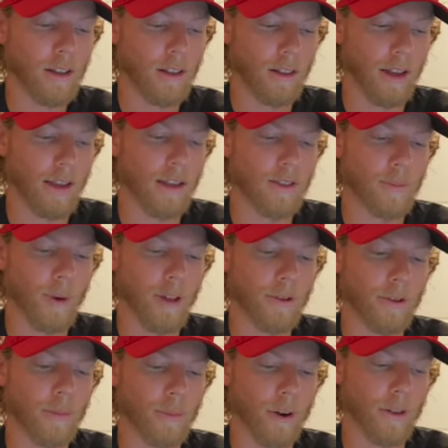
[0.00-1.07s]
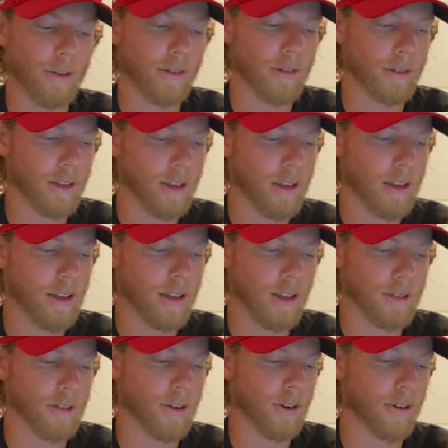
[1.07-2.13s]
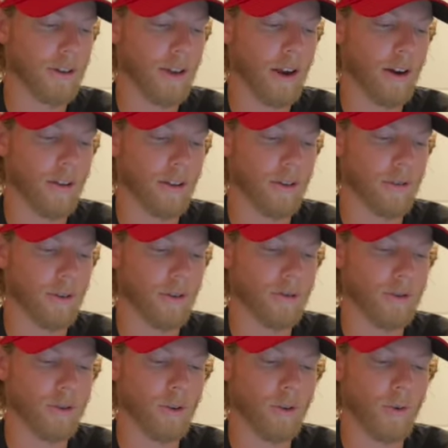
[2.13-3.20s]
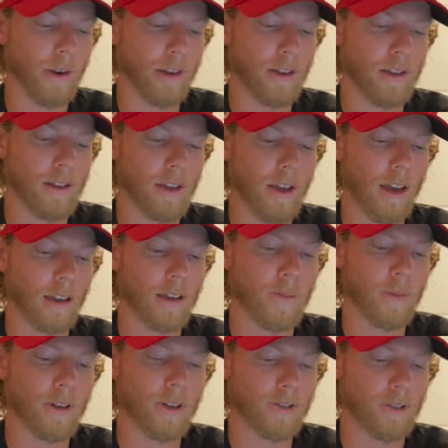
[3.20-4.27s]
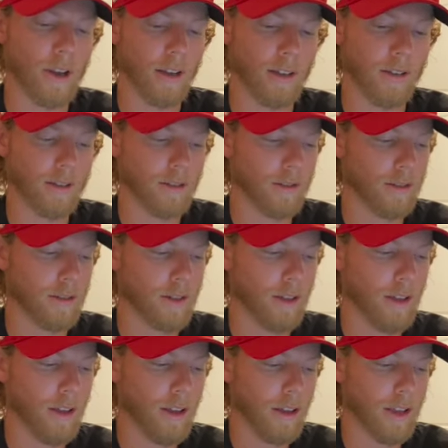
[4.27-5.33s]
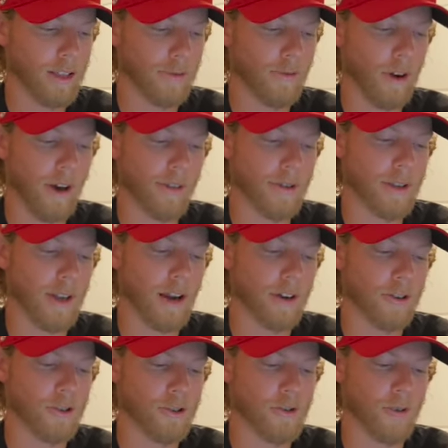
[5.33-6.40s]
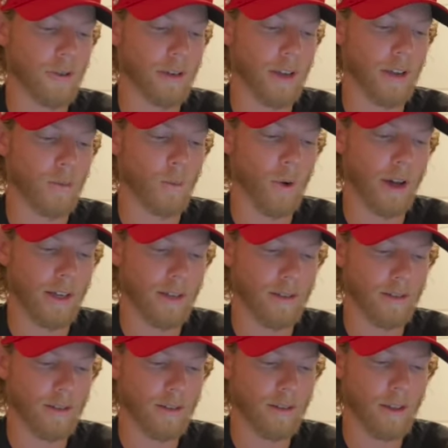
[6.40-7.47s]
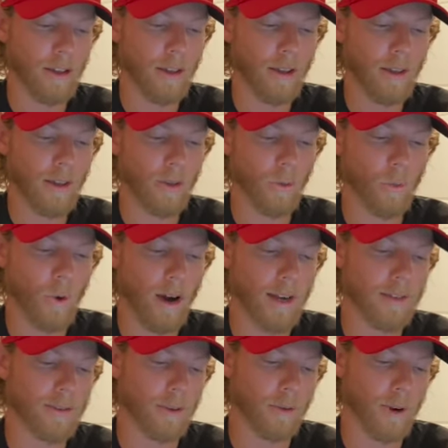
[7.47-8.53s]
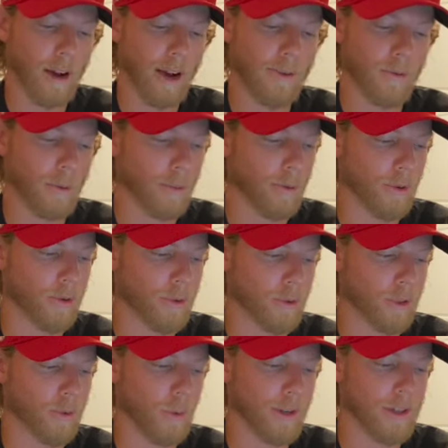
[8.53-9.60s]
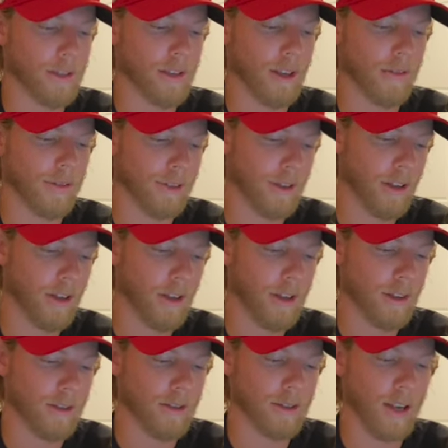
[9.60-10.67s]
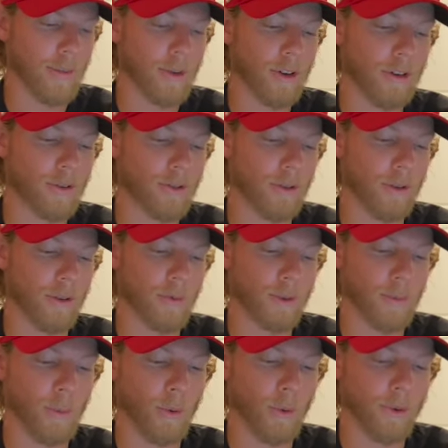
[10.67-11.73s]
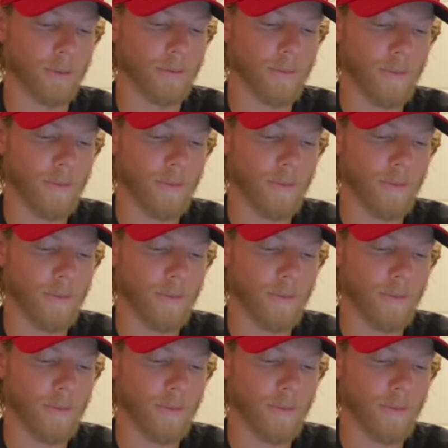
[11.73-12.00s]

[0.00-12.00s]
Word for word: Like his mother and brother, he has curly hair that grows so quickly he can't keep it in check. His father's hair is short and white. The white arrived when Bruce was 27, the same year Jordan was born.